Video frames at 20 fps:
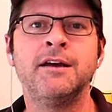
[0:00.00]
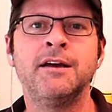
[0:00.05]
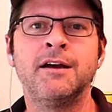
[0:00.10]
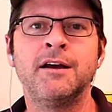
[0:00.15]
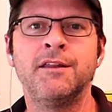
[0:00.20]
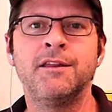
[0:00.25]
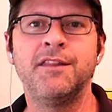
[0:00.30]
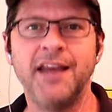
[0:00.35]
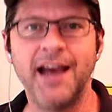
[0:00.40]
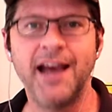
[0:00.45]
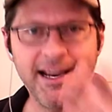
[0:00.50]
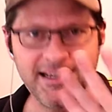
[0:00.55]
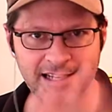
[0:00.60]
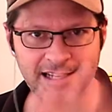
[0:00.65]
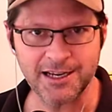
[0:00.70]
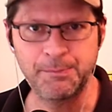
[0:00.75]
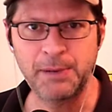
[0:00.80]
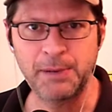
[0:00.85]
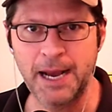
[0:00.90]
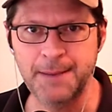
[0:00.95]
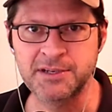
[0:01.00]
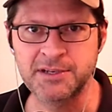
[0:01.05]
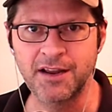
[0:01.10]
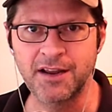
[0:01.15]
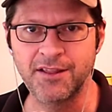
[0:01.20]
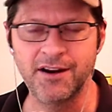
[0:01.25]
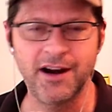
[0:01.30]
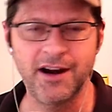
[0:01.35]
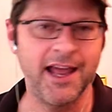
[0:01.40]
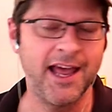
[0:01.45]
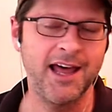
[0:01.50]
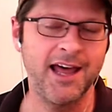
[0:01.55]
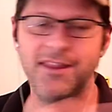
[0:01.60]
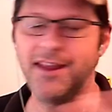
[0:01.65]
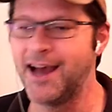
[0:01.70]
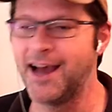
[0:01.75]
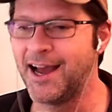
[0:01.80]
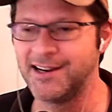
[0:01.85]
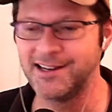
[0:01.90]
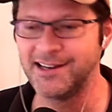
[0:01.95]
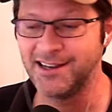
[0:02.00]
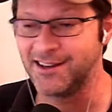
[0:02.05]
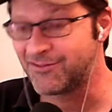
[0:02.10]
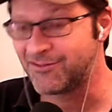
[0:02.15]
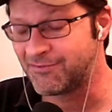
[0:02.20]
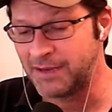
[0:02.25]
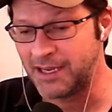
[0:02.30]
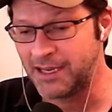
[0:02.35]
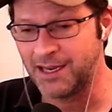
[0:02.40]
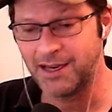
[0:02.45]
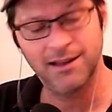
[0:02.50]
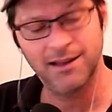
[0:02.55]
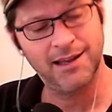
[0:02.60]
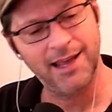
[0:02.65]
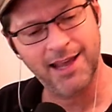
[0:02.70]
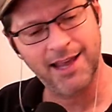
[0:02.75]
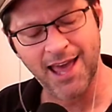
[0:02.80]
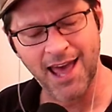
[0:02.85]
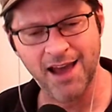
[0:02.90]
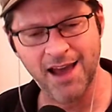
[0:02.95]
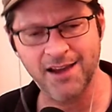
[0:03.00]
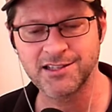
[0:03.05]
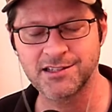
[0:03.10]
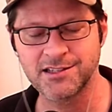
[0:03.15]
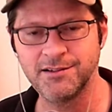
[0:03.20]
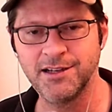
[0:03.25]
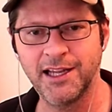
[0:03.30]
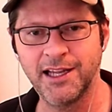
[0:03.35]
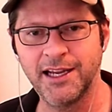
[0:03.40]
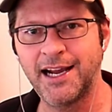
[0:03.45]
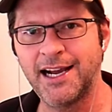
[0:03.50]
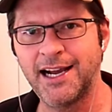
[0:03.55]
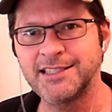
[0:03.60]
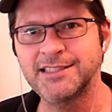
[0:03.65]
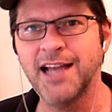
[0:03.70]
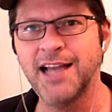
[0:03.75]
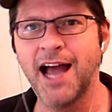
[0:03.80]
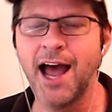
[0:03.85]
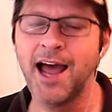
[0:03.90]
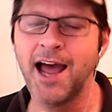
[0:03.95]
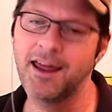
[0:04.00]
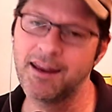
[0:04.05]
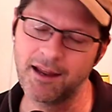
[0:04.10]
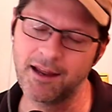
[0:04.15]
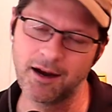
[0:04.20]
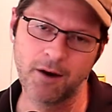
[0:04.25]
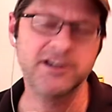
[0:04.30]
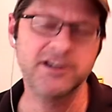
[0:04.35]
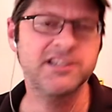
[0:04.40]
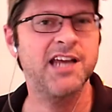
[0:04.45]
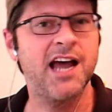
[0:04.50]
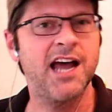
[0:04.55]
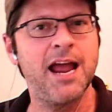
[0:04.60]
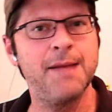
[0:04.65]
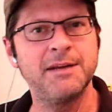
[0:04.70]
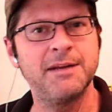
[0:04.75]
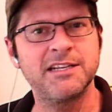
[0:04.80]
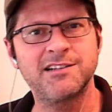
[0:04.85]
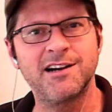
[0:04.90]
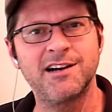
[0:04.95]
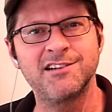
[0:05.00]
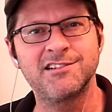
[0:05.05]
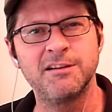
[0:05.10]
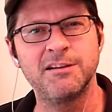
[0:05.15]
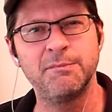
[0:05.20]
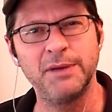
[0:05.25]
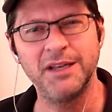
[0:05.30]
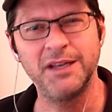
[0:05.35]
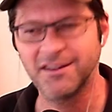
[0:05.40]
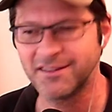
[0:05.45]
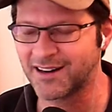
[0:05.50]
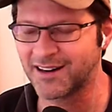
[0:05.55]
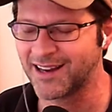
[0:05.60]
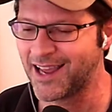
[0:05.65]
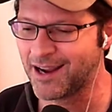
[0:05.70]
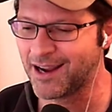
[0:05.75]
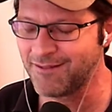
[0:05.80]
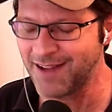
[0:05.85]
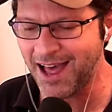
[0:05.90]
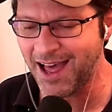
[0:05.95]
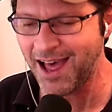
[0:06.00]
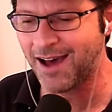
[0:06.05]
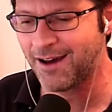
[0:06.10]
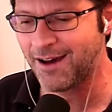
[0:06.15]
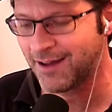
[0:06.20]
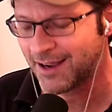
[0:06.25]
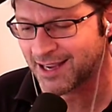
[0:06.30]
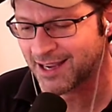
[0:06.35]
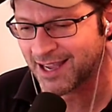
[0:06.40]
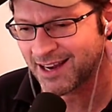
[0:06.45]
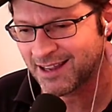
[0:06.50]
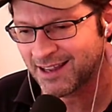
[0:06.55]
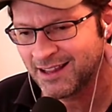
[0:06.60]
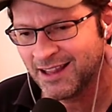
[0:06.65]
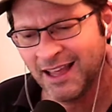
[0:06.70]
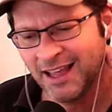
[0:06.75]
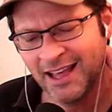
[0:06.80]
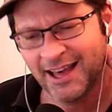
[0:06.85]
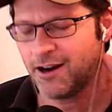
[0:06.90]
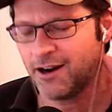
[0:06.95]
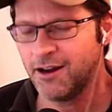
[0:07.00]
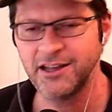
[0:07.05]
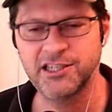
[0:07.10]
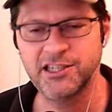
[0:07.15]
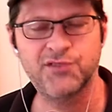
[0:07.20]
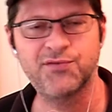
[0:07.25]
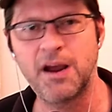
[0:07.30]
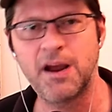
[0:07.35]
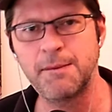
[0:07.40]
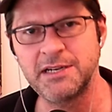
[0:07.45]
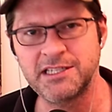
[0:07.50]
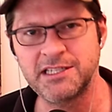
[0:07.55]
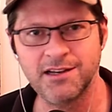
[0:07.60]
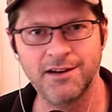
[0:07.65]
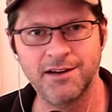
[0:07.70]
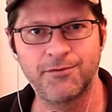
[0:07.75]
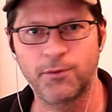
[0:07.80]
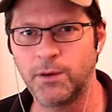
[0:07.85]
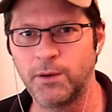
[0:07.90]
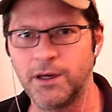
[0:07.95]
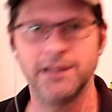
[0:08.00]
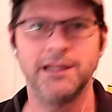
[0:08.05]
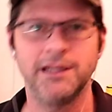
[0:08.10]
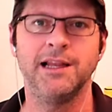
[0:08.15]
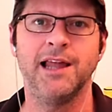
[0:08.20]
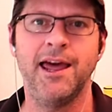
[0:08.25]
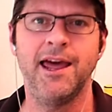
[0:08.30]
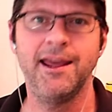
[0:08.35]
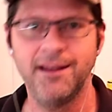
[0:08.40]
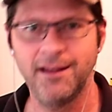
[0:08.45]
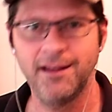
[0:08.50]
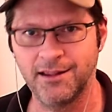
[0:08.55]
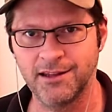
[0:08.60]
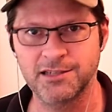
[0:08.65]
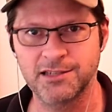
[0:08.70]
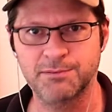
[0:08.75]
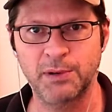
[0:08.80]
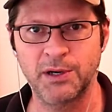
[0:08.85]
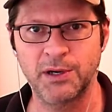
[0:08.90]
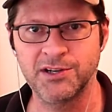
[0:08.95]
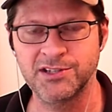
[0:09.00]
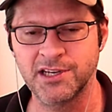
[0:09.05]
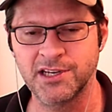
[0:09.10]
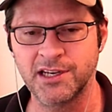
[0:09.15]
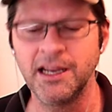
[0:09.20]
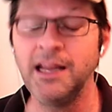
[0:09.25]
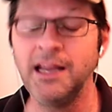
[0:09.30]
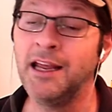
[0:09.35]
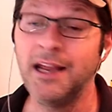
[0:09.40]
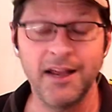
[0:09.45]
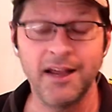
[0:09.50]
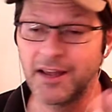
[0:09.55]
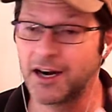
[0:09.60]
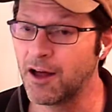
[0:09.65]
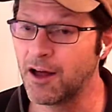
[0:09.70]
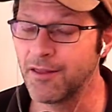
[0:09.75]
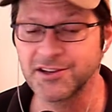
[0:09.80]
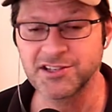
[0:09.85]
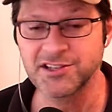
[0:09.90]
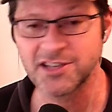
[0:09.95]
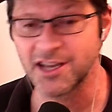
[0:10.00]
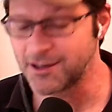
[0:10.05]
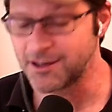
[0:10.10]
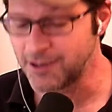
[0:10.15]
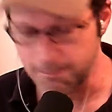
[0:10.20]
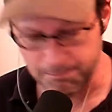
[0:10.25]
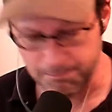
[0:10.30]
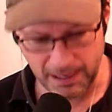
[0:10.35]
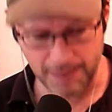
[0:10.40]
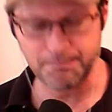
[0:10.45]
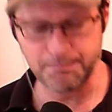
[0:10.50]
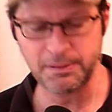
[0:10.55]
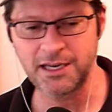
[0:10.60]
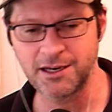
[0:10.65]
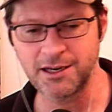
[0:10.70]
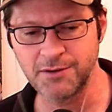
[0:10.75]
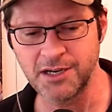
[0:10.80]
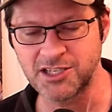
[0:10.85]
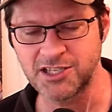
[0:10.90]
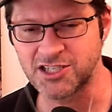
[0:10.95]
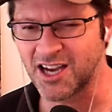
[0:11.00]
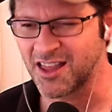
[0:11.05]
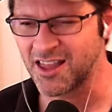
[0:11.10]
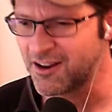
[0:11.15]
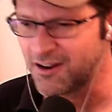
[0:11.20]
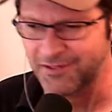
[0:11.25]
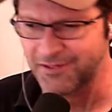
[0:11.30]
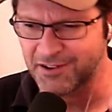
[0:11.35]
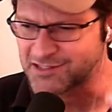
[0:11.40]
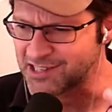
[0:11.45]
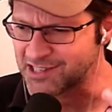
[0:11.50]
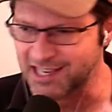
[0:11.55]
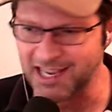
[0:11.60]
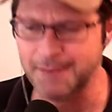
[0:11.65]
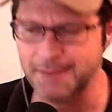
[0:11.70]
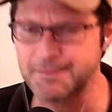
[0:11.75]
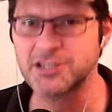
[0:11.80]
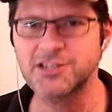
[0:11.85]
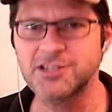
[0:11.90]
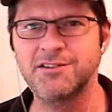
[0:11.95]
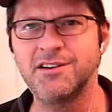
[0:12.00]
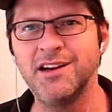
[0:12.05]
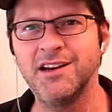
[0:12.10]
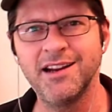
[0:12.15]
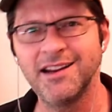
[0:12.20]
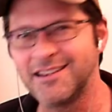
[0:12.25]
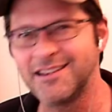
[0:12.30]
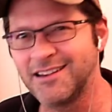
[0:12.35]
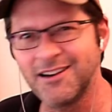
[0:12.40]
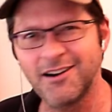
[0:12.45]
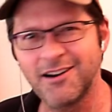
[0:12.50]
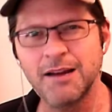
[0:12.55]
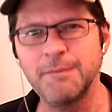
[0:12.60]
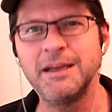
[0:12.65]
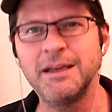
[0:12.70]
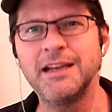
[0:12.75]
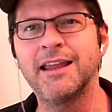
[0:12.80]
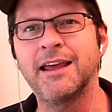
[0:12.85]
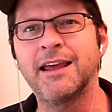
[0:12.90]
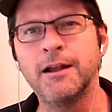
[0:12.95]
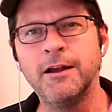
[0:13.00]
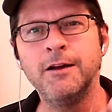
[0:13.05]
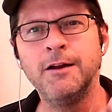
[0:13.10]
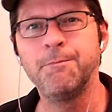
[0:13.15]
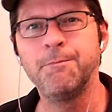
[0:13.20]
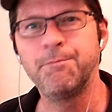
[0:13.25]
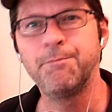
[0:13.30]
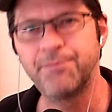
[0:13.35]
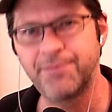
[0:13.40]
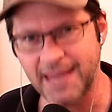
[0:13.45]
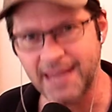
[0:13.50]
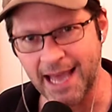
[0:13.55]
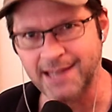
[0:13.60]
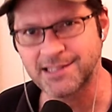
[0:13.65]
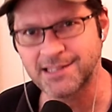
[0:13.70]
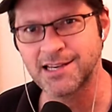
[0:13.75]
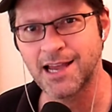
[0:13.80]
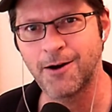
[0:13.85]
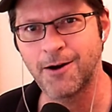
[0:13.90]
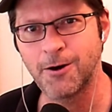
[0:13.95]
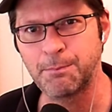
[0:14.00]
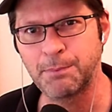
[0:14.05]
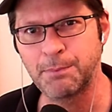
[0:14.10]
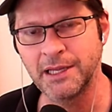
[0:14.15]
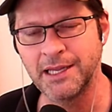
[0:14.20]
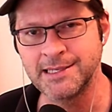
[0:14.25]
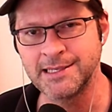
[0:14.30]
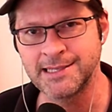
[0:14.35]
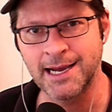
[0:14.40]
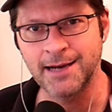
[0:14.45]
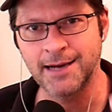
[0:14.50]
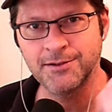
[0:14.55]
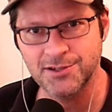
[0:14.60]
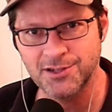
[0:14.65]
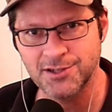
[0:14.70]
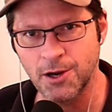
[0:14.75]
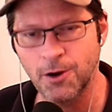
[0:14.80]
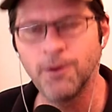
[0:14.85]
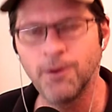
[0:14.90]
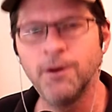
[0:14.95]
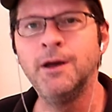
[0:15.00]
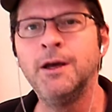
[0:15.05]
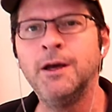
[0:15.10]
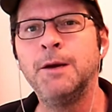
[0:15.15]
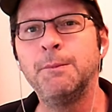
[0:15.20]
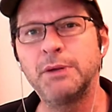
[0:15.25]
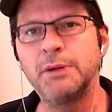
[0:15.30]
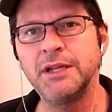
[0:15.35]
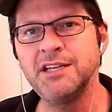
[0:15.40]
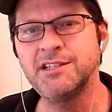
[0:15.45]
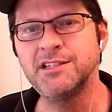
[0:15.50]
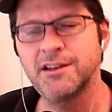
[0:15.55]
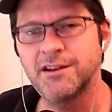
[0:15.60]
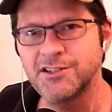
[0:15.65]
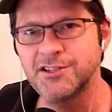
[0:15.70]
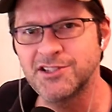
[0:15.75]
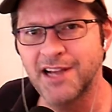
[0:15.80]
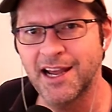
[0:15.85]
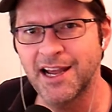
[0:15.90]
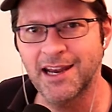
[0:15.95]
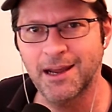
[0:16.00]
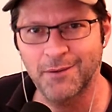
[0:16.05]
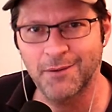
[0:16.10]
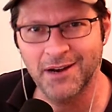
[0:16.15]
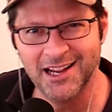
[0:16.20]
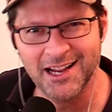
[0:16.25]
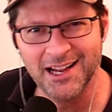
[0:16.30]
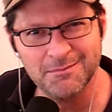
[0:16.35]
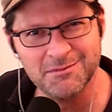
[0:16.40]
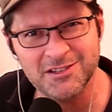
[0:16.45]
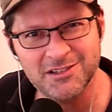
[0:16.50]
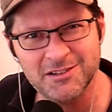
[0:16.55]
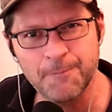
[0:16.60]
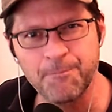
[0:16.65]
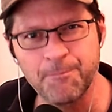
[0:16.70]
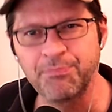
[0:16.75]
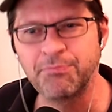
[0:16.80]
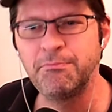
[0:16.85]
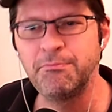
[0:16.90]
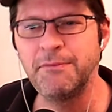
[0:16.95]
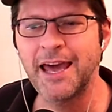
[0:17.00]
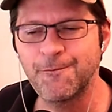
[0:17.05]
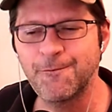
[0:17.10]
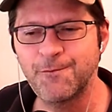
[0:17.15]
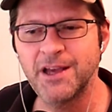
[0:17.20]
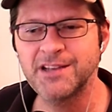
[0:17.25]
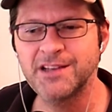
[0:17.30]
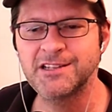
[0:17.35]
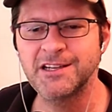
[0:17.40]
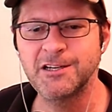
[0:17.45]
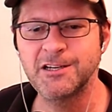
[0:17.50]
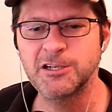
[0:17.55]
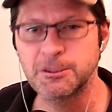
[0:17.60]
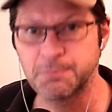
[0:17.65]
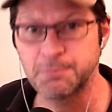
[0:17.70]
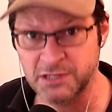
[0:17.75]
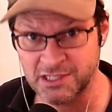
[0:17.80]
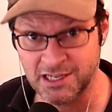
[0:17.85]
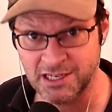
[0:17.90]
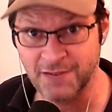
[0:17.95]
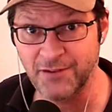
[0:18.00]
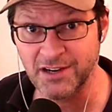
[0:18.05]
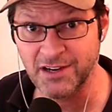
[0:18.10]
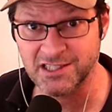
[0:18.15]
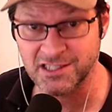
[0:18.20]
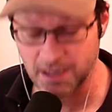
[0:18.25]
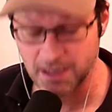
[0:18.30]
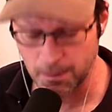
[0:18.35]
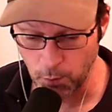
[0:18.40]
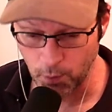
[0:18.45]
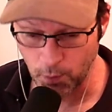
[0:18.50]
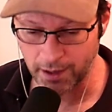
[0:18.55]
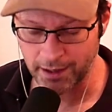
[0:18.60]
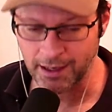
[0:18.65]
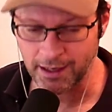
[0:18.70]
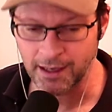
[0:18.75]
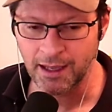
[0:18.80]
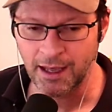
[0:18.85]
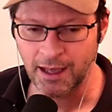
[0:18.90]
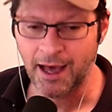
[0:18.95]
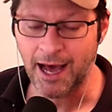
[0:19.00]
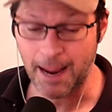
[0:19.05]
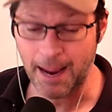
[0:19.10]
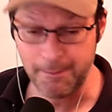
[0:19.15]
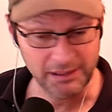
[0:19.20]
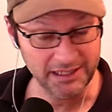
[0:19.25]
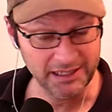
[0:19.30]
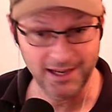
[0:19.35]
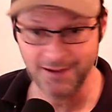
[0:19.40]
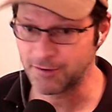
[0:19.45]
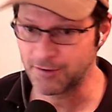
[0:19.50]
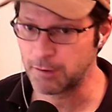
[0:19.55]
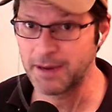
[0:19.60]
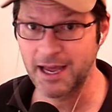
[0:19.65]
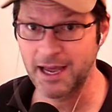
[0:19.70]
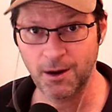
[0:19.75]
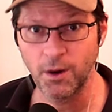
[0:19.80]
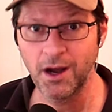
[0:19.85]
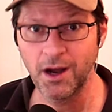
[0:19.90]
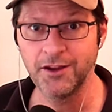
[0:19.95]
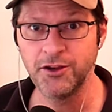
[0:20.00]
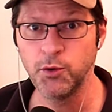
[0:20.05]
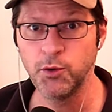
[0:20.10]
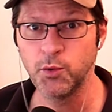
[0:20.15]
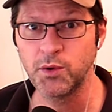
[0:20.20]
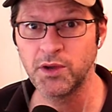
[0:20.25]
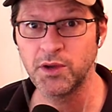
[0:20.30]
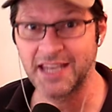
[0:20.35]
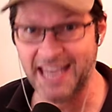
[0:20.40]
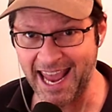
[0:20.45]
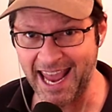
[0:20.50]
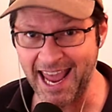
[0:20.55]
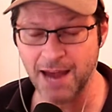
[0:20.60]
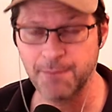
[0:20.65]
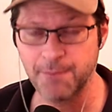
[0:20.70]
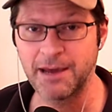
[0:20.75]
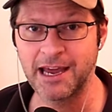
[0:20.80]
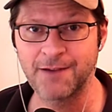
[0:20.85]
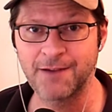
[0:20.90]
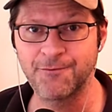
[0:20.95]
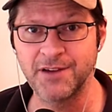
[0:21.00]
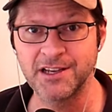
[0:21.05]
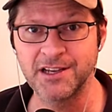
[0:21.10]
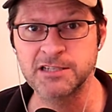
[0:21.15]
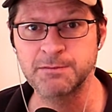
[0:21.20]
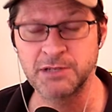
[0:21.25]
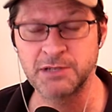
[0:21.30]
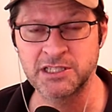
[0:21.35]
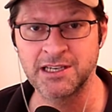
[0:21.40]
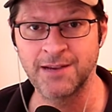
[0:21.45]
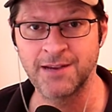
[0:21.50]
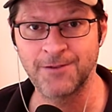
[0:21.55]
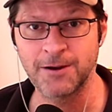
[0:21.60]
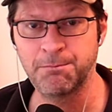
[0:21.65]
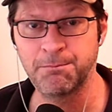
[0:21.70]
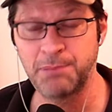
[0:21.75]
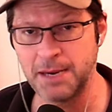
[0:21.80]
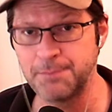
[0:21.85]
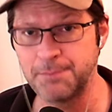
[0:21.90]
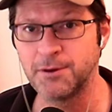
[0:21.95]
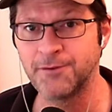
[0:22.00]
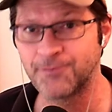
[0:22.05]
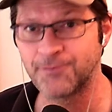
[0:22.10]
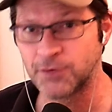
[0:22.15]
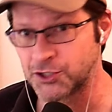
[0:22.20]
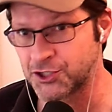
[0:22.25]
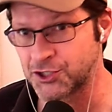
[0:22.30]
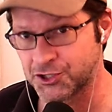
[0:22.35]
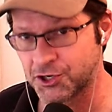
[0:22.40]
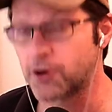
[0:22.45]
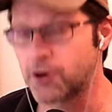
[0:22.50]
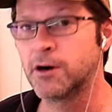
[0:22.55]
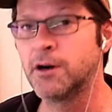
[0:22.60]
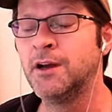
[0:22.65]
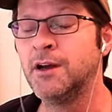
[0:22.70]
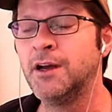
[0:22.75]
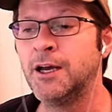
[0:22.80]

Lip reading: The idea pops into their head, the idea of me, and like, oh, he's a really nice guy. And then over time, it starts to build, and they're like, wow, I just find myself really liking this person. And then all of a sudden, you bump into each other, and there's a chemistry, and you know what I mean? Like, that's how it plays out. So please understand that when it comes to manifesting your specific someone, I believe no matter what, you can manifest specific people for sure.